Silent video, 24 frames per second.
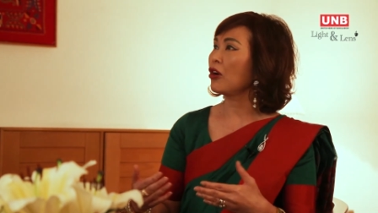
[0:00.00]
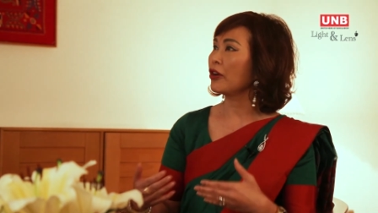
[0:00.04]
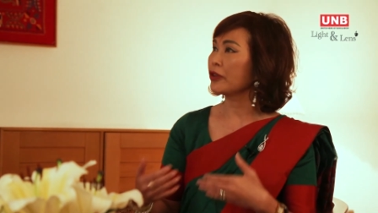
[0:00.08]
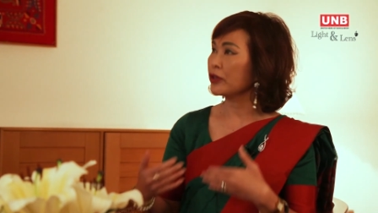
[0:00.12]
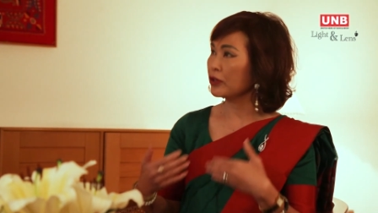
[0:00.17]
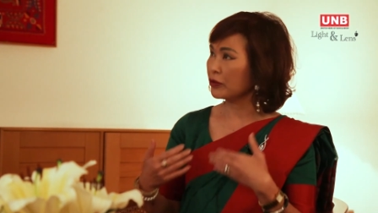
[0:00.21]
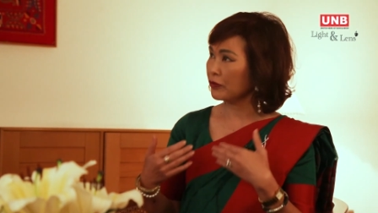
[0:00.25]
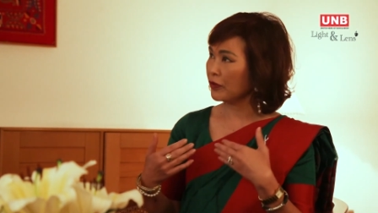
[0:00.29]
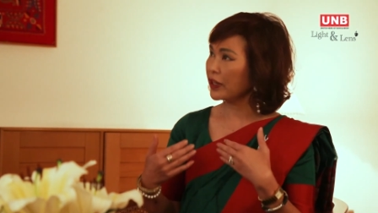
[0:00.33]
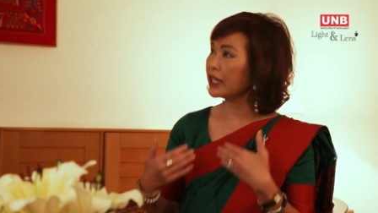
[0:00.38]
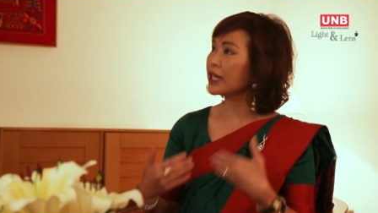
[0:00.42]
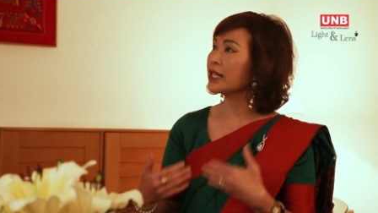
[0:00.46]

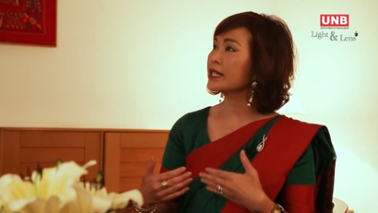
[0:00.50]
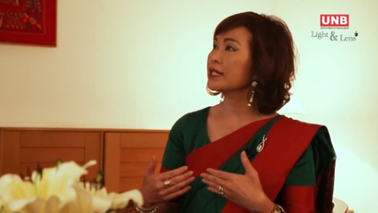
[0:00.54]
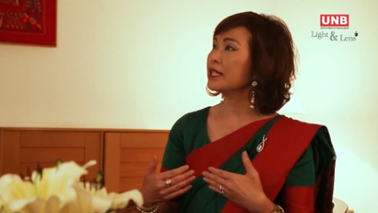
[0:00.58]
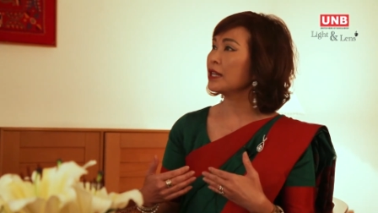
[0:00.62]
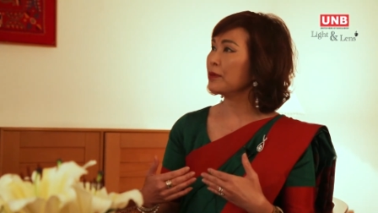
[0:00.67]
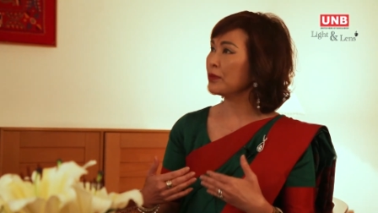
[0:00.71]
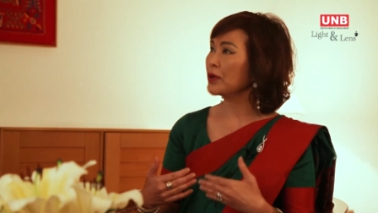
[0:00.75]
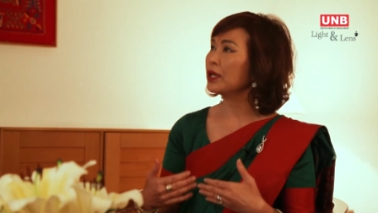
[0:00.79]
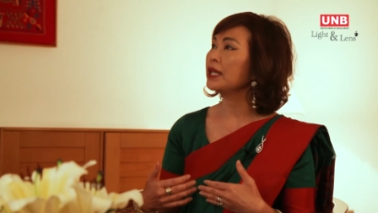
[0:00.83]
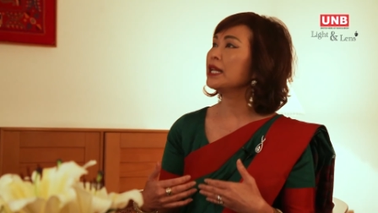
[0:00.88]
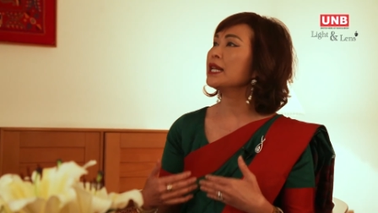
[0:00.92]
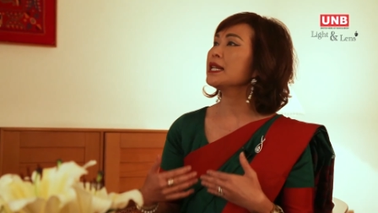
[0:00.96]
when they see
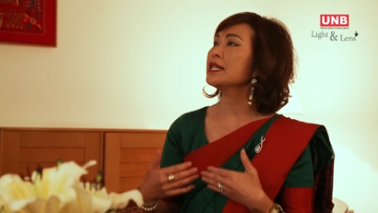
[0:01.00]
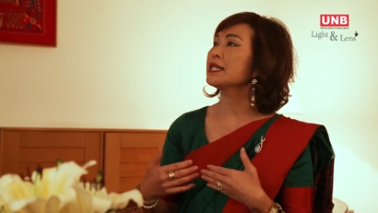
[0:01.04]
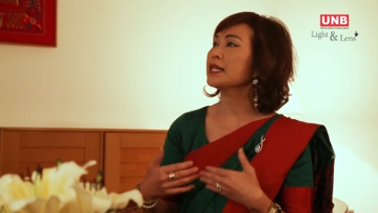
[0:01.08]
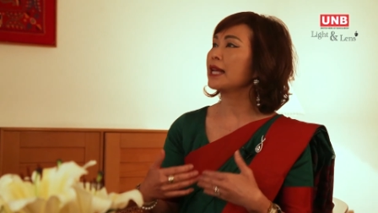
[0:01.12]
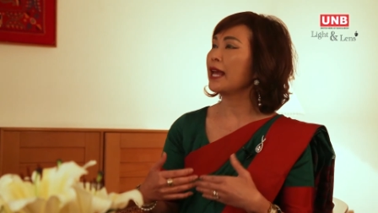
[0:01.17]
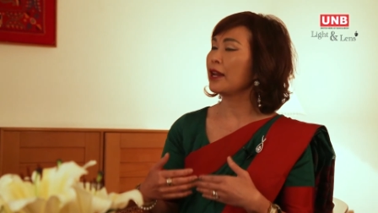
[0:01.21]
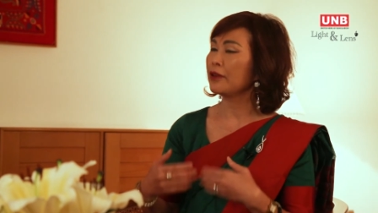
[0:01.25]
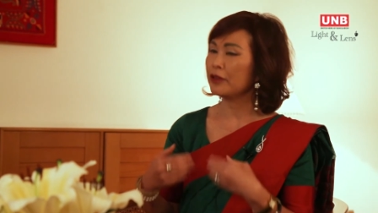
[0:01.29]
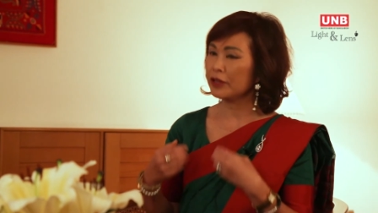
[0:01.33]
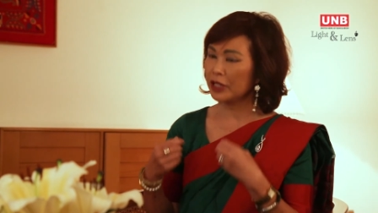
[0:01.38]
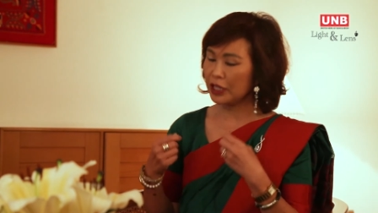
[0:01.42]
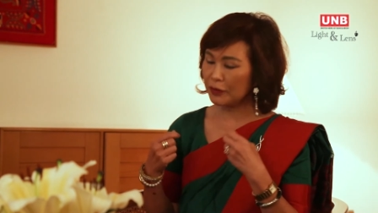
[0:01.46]
police,
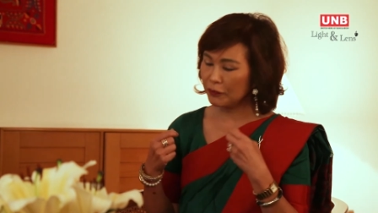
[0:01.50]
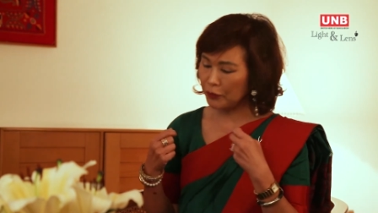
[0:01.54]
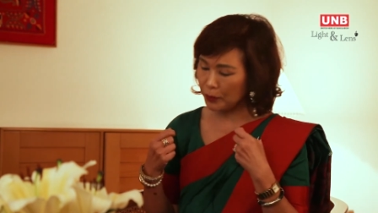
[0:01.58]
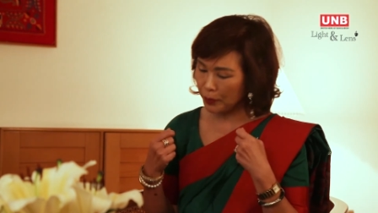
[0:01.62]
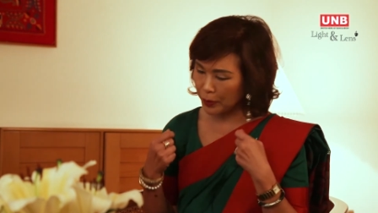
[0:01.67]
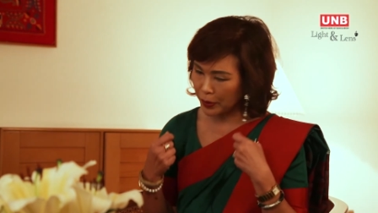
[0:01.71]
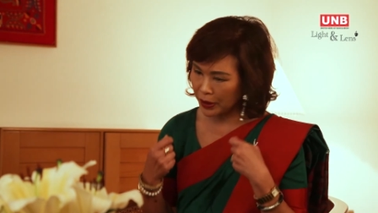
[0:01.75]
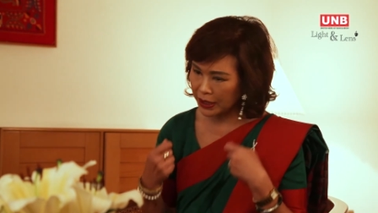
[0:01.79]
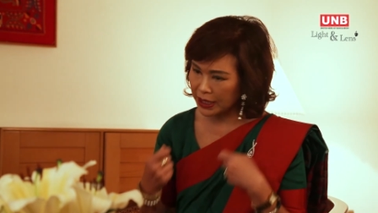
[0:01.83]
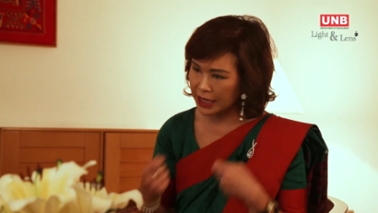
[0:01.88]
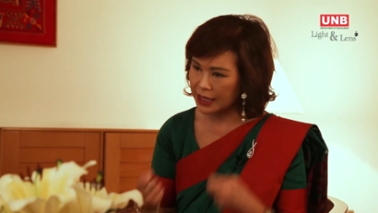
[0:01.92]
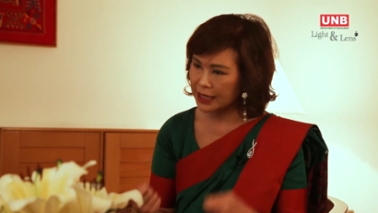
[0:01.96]
and if
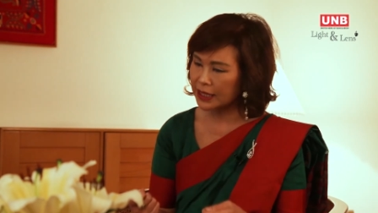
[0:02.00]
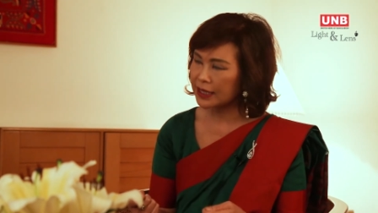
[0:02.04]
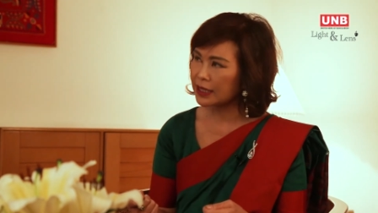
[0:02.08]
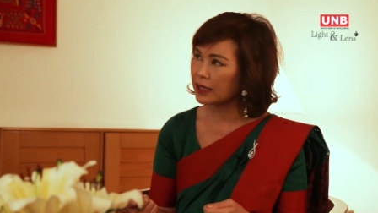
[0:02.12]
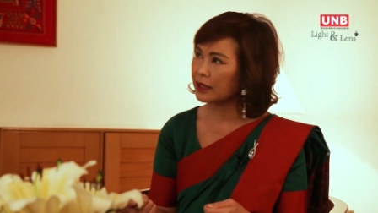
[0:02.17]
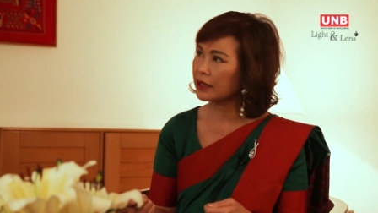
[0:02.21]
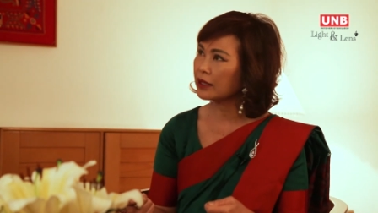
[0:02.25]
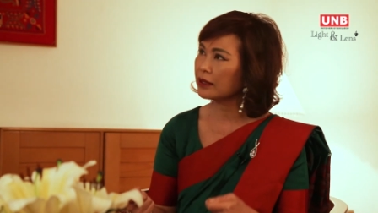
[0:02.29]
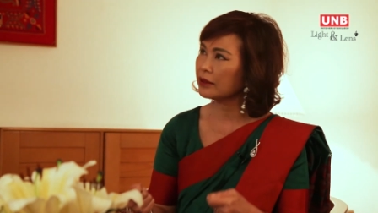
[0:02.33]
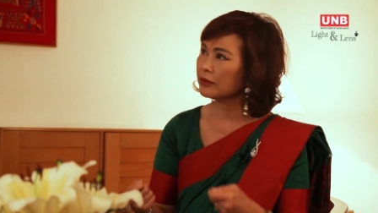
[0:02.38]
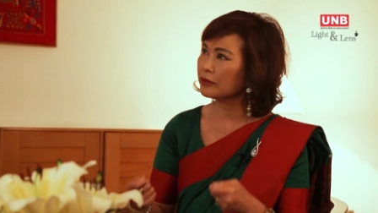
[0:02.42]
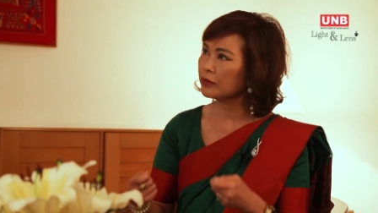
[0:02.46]
police
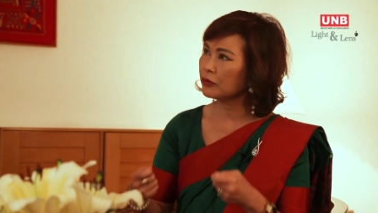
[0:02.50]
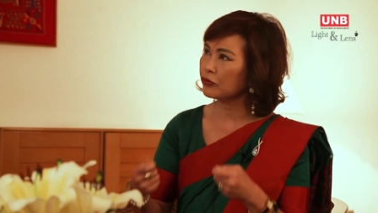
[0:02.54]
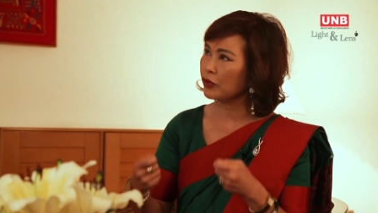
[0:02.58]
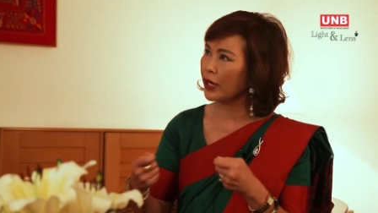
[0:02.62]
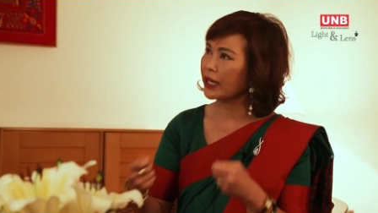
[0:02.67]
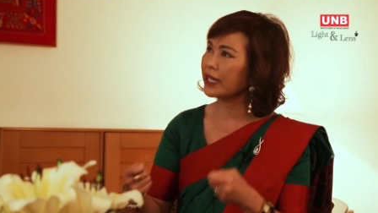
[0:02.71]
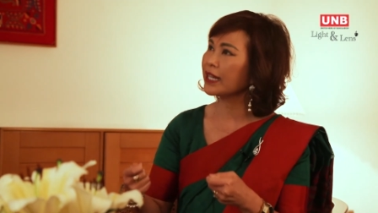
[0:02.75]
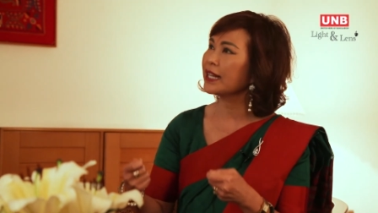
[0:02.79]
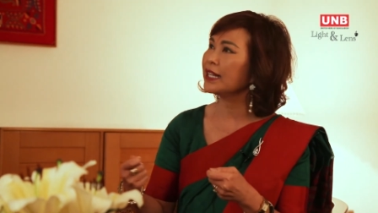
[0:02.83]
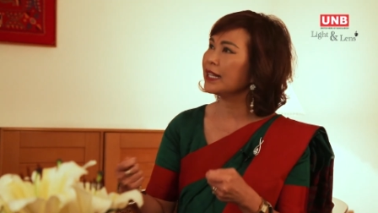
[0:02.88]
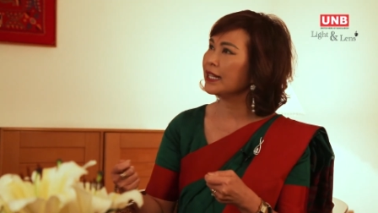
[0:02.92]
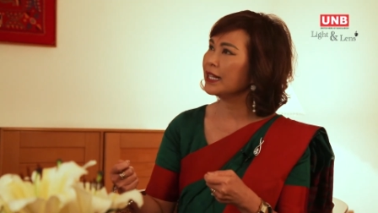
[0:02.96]

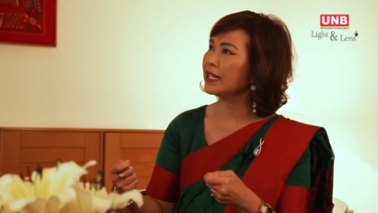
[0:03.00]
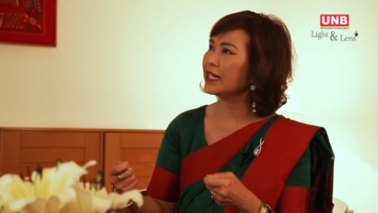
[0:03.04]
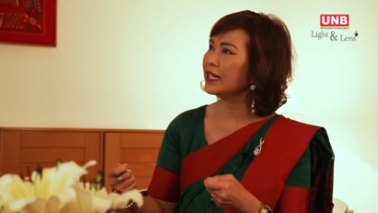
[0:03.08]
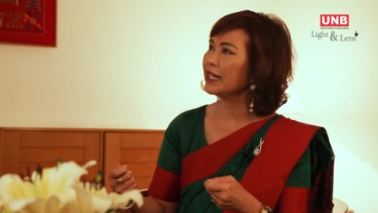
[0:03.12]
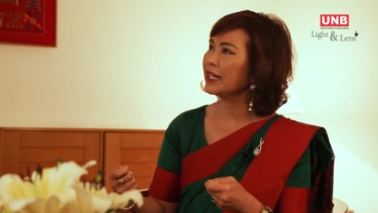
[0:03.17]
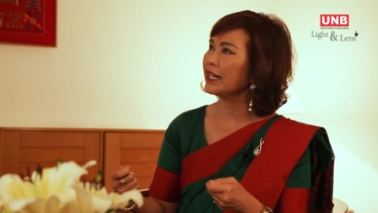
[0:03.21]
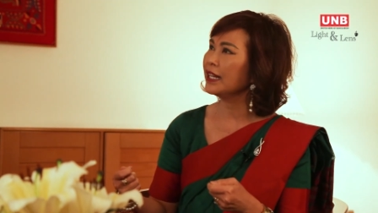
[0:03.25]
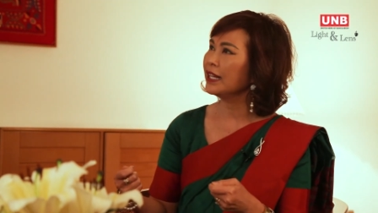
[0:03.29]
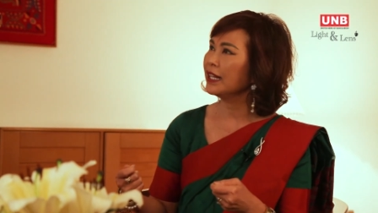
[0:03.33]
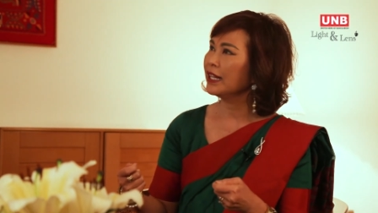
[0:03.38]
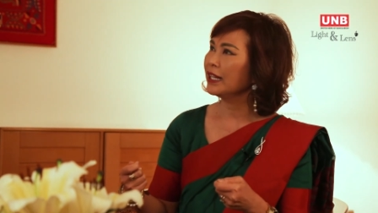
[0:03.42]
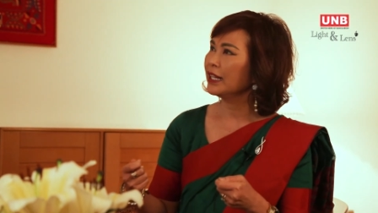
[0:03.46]

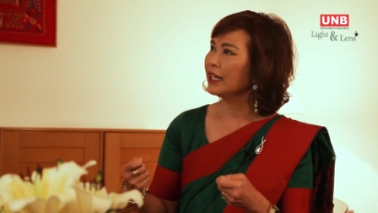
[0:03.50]
regularly